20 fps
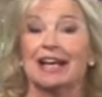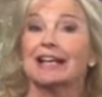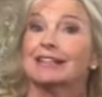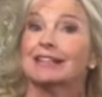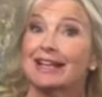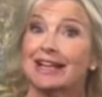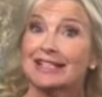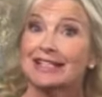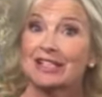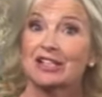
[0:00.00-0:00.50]

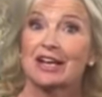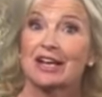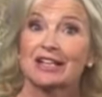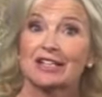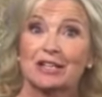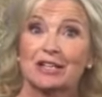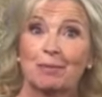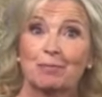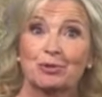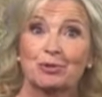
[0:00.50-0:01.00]
Last night,
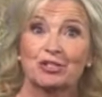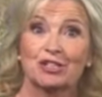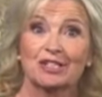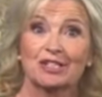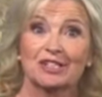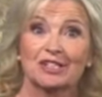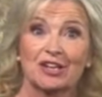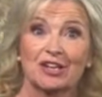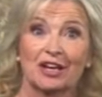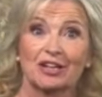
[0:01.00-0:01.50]
temperatures
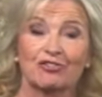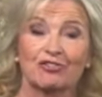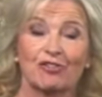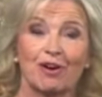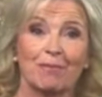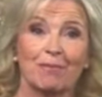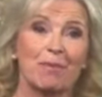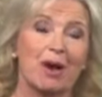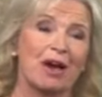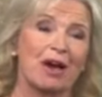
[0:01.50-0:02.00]
in
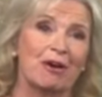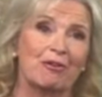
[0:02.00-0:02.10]
Tyndrum